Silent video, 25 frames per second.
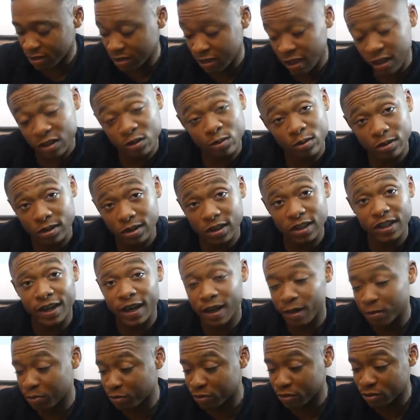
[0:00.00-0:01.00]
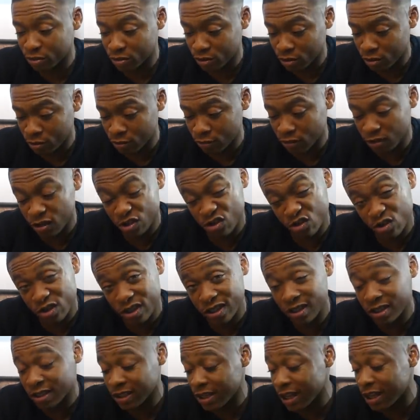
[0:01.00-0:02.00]
That's what's going to happen. So the
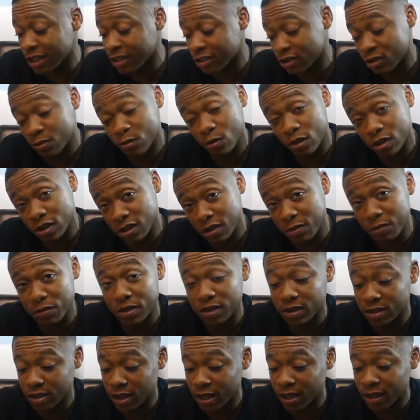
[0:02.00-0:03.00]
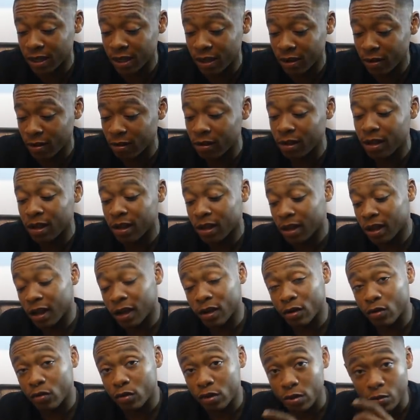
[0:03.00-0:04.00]
trick to that is to wash them inside out
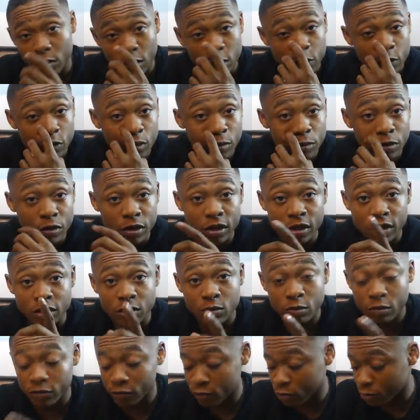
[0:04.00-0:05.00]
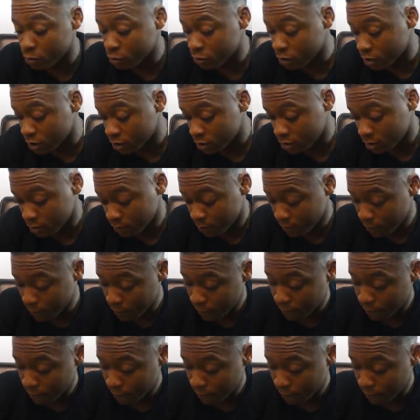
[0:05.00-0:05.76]
and only wash football kits with football kits